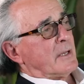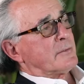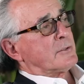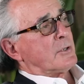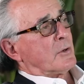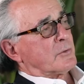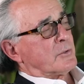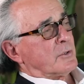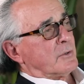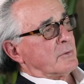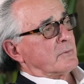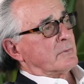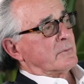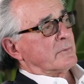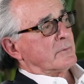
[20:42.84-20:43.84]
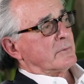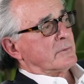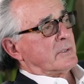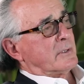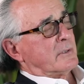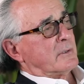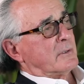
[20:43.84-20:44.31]
I had to talk to you. I
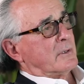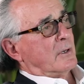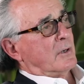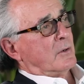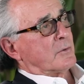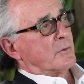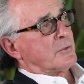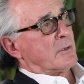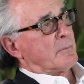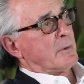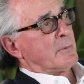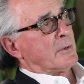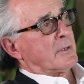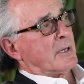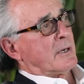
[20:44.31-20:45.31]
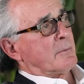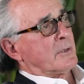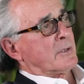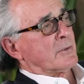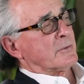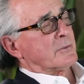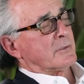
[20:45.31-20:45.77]
said, "Oh, should I bring my camera?"
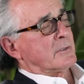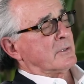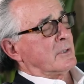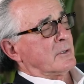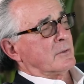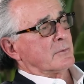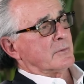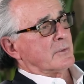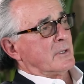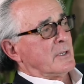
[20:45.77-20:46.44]
He goes, "No."